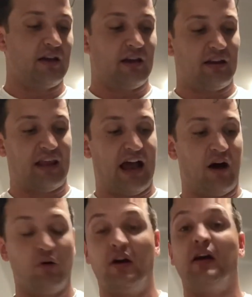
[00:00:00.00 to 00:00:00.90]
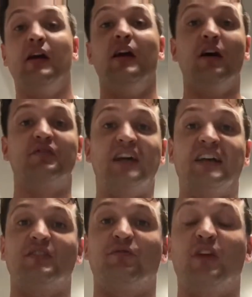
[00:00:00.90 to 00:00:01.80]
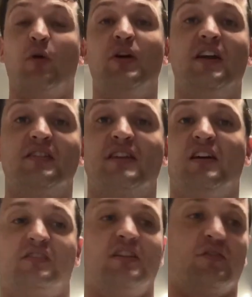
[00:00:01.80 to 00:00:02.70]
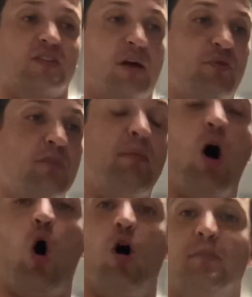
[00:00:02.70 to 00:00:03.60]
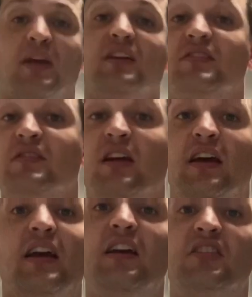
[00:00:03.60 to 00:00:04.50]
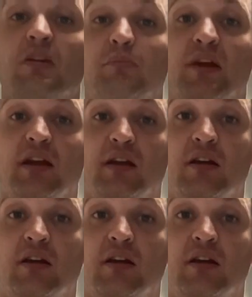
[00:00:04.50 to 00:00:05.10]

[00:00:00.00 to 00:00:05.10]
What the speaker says: Now, if Tyson Fury is guilty of something, by all means, he should be